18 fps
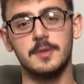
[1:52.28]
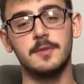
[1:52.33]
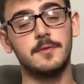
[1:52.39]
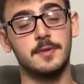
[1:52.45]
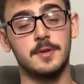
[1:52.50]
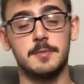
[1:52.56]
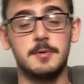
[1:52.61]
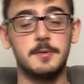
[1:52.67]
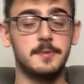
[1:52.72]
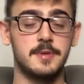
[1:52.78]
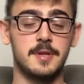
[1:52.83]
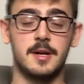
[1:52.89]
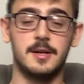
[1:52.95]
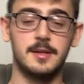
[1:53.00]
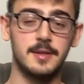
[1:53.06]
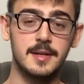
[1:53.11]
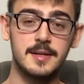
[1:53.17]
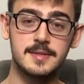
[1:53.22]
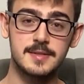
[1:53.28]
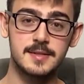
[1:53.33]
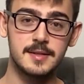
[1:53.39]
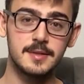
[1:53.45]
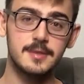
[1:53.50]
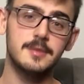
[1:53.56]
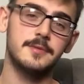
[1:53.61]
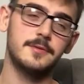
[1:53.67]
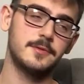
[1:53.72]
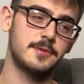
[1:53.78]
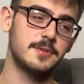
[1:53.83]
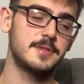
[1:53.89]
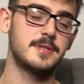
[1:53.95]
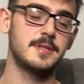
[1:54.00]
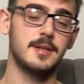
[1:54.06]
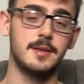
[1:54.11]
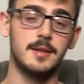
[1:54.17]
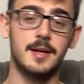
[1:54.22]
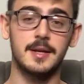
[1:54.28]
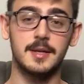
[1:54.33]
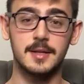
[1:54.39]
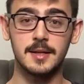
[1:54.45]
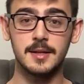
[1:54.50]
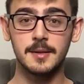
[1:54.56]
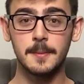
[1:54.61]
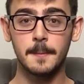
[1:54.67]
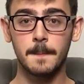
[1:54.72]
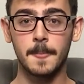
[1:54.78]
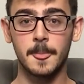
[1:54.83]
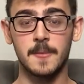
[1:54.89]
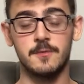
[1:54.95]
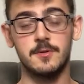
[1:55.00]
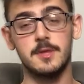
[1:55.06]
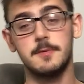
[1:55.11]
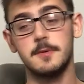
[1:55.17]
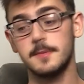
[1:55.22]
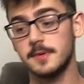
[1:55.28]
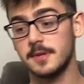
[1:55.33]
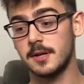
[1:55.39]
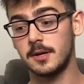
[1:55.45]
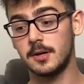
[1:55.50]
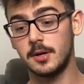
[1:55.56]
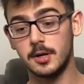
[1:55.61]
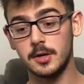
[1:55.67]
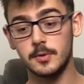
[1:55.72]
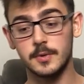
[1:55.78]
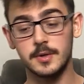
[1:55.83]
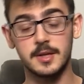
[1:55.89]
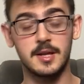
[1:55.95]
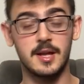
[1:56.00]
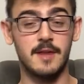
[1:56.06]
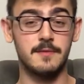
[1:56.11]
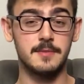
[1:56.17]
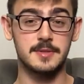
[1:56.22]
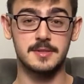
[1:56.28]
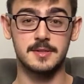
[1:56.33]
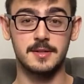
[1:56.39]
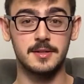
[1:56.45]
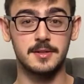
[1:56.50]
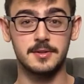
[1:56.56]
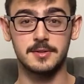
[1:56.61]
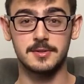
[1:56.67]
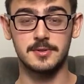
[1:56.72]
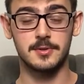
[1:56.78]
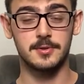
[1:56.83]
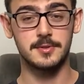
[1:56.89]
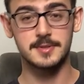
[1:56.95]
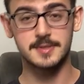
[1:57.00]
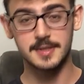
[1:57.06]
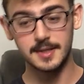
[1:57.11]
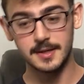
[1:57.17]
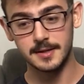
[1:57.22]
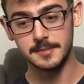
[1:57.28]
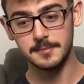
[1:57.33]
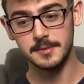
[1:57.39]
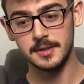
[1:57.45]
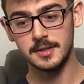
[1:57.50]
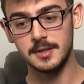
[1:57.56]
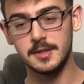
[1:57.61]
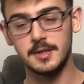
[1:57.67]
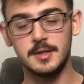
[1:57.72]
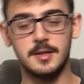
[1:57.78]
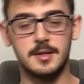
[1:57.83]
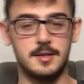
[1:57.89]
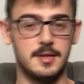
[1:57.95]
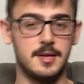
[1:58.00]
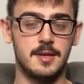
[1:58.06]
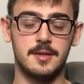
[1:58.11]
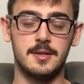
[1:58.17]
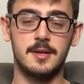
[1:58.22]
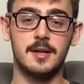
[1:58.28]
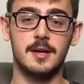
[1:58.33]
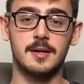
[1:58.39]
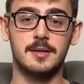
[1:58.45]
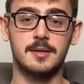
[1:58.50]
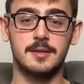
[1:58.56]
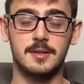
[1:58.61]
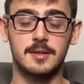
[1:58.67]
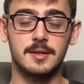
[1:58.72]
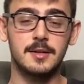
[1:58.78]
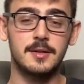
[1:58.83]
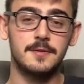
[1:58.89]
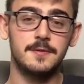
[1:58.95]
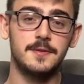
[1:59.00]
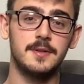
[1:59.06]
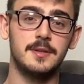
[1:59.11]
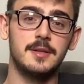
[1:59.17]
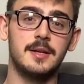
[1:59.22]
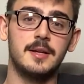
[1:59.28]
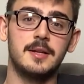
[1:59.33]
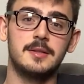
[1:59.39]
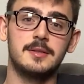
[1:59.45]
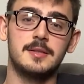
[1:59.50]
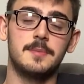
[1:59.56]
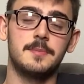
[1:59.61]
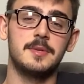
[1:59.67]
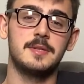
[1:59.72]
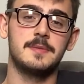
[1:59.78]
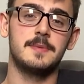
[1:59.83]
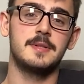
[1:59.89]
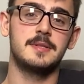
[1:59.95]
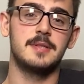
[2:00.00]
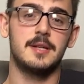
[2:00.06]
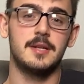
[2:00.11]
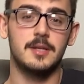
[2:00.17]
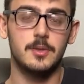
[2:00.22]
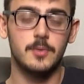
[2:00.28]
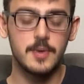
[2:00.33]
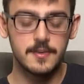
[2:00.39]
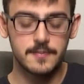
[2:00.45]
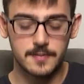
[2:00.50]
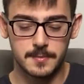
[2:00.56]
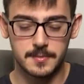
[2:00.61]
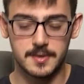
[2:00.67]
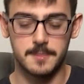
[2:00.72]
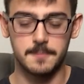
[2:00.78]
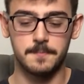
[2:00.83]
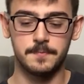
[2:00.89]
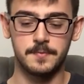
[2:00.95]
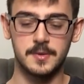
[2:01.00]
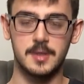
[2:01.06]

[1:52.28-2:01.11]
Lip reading: For the people that are lazy, of course they'll like it. For the people that are hardworking, have been studying this whole time, yeah, they're gonna feel like something's being taken away from them.